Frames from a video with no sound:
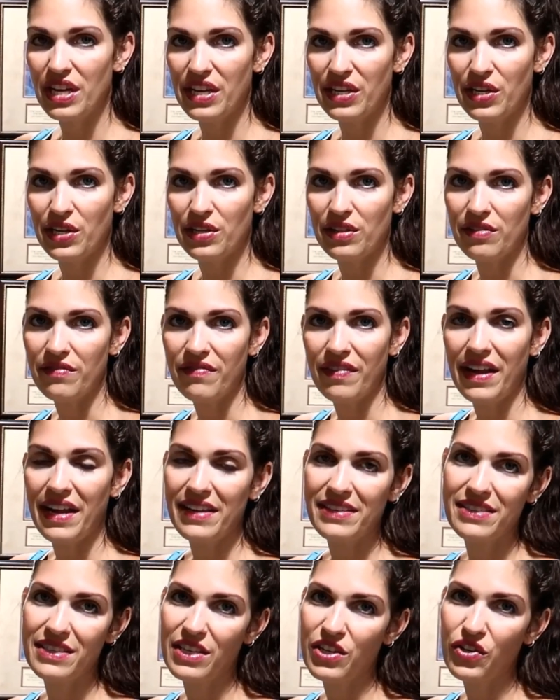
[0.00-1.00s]
hit you in the
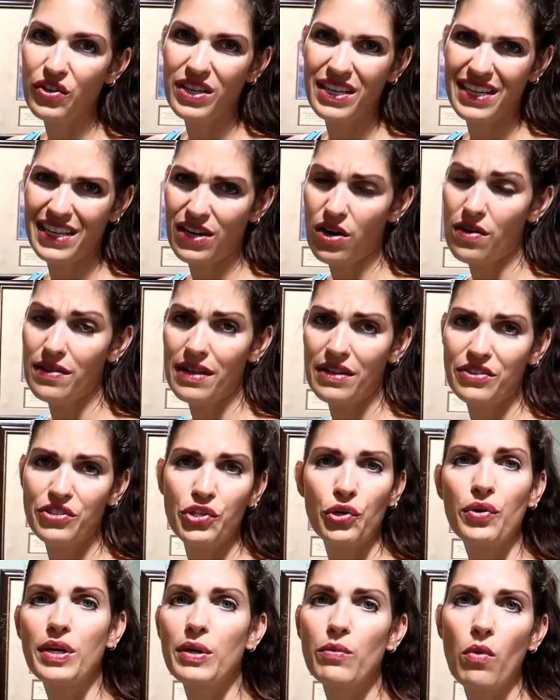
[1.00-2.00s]
face, and then you're going to get all that
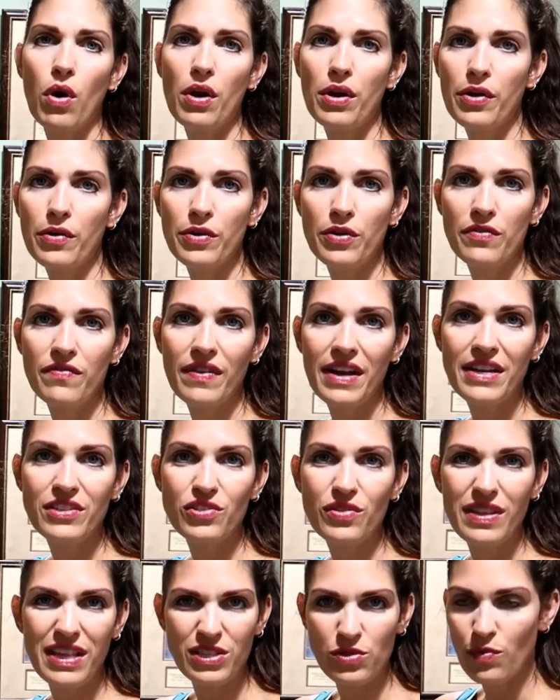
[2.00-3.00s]
dirty water in your face,
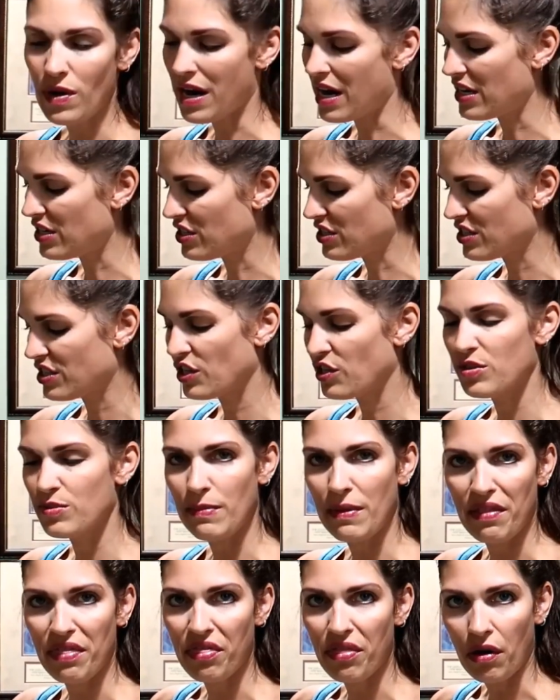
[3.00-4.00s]
so that's why I just use
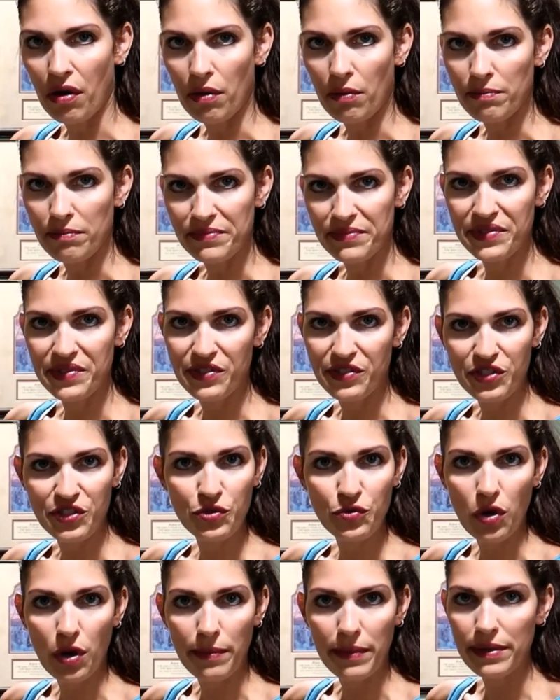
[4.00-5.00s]
my thumb and
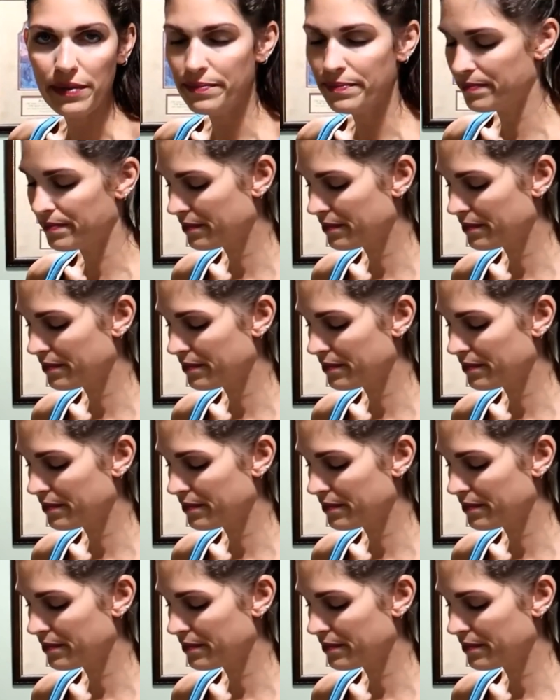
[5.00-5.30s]
scrub it.